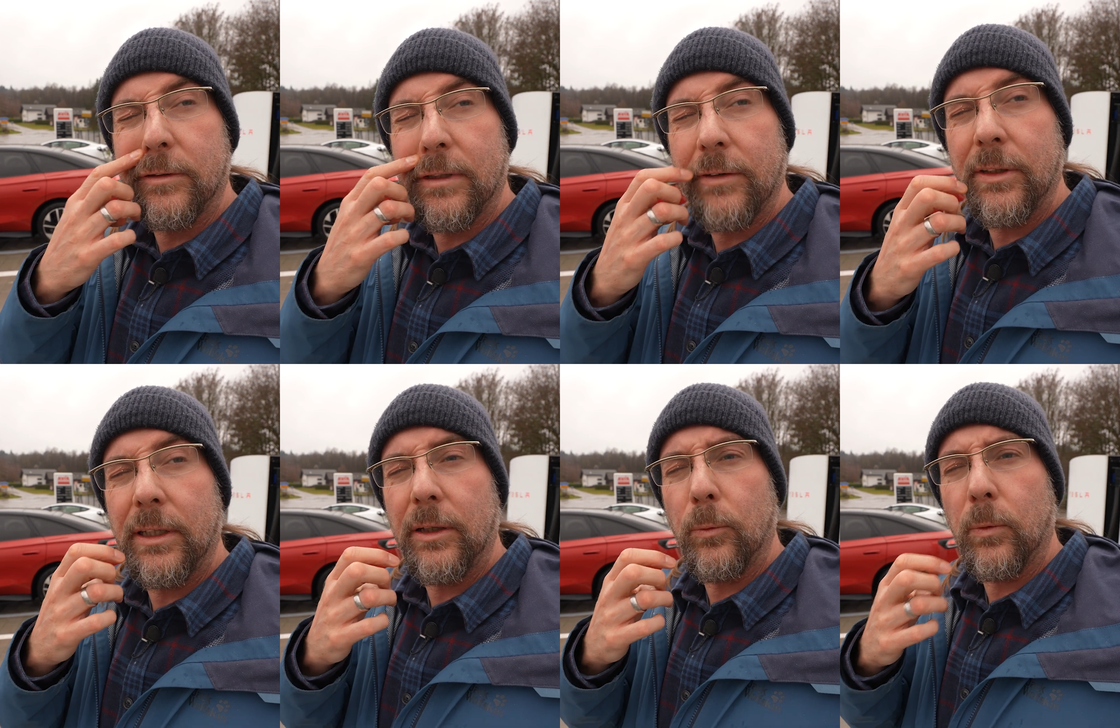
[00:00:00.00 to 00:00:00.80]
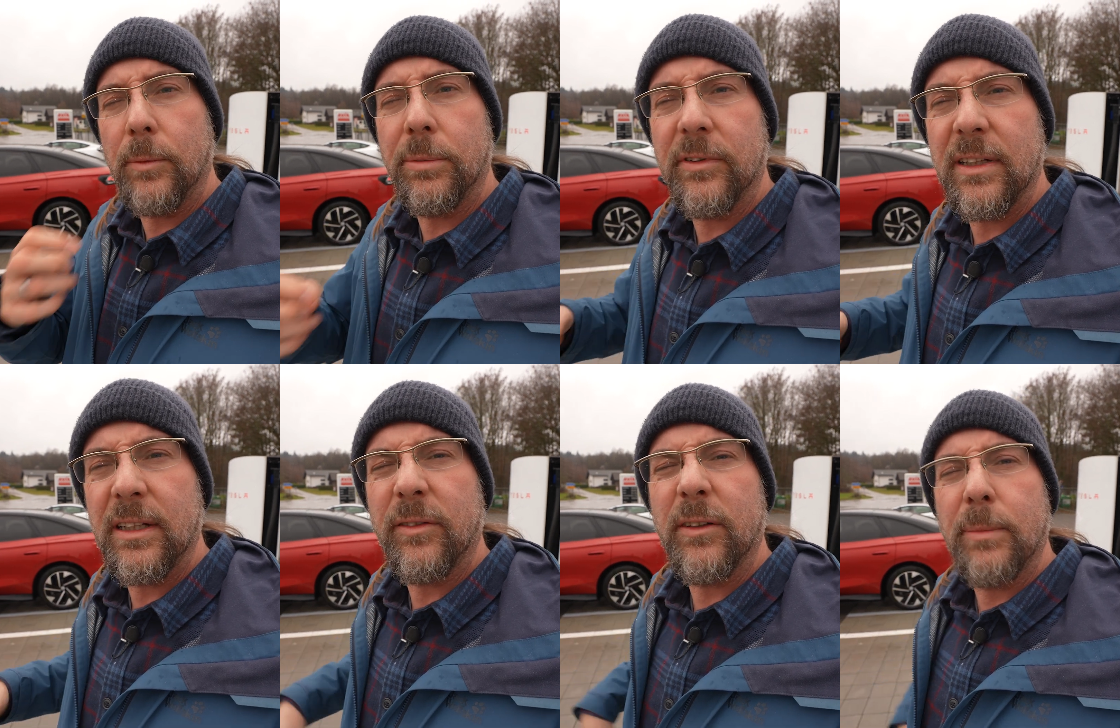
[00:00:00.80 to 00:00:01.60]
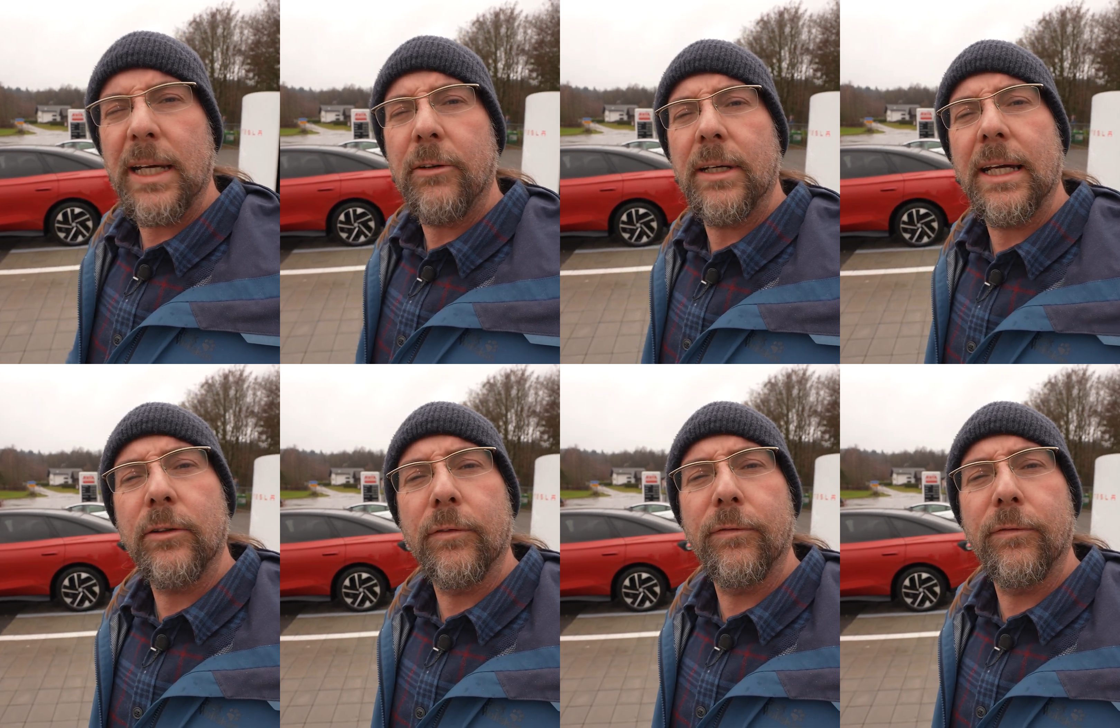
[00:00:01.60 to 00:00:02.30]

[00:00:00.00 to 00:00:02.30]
71% of the battery, I get to